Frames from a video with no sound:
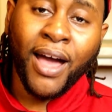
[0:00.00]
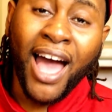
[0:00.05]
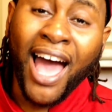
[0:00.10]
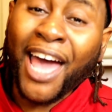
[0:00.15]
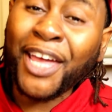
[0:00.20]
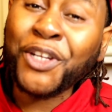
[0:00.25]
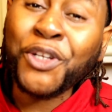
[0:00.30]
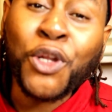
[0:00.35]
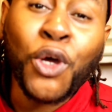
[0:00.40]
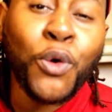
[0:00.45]

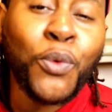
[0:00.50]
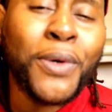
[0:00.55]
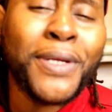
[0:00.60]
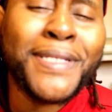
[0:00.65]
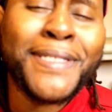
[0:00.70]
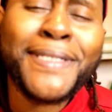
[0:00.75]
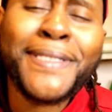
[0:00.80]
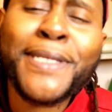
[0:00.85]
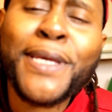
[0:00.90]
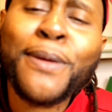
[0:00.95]
I know
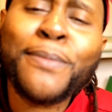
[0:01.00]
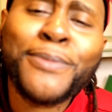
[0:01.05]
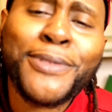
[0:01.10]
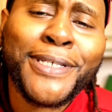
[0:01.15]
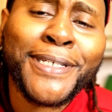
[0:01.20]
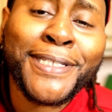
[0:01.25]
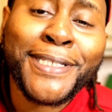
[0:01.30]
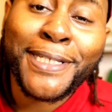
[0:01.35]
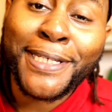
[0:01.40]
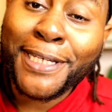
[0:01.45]
it's
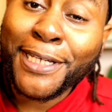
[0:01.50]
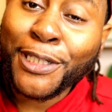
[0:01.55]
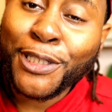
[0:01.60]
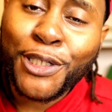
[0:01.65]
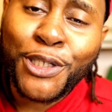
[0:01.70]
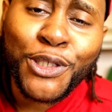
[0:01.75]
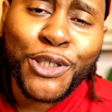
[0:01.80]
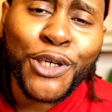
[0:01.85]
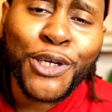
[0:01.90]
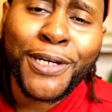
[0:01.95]
tempting to eat
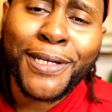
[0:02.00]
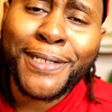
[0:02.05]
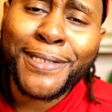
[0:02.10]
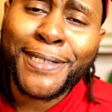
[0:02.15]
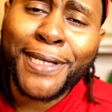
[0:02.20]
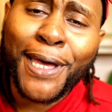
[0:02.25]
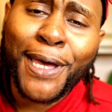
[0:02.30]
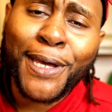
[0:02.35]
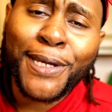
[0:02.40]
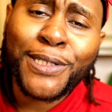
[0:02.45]
these cookies,
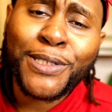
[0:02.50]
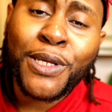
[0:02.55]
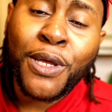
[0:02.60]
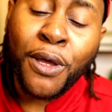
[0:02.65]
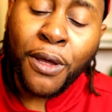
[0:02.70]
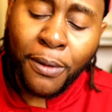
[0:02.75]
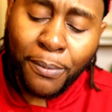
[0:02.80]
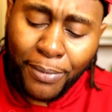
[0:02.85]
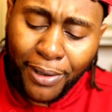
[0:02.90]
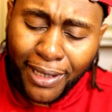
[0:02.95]
guys,
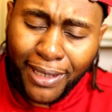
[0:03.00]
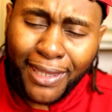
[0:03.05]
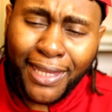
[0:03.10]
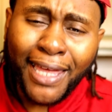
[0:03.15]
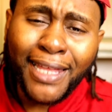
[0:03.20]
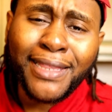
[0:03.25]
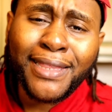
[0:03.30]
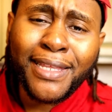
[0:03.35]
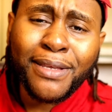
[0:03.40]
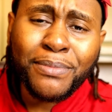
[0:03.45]
but
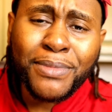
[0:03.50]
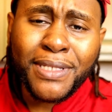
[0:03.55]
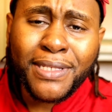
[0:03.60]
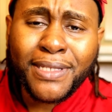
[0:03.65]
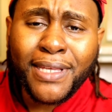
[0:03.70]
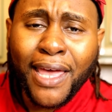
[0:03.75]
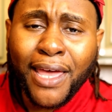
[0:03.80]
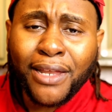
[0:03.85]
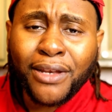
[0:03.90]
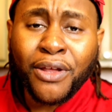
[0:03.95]
let them
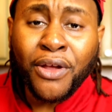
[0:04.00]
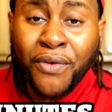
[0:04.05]
set